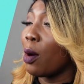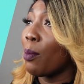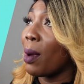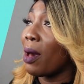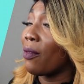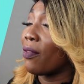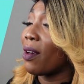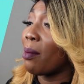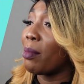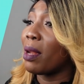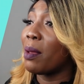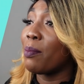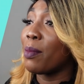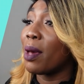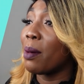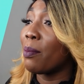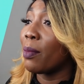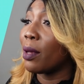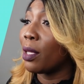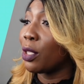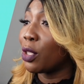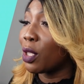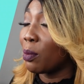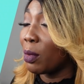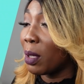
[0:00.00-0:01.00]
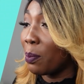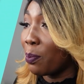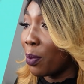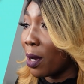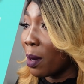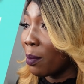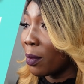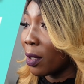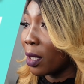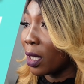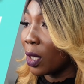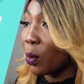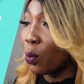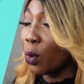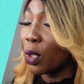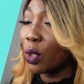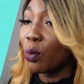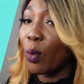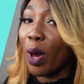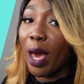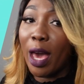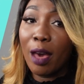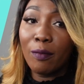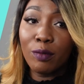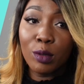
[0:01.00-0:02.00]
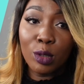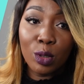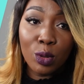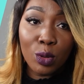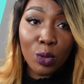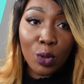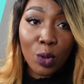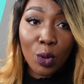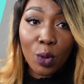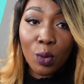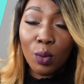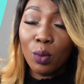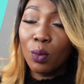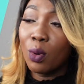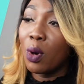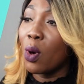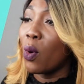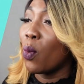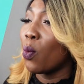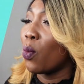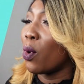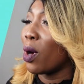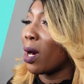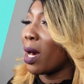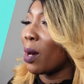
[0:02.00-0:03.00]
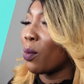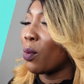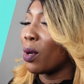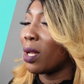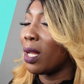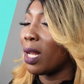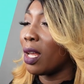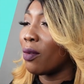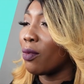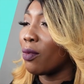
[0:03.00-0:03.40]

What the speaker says: or my family member in Germany permanently. What do I have to know? What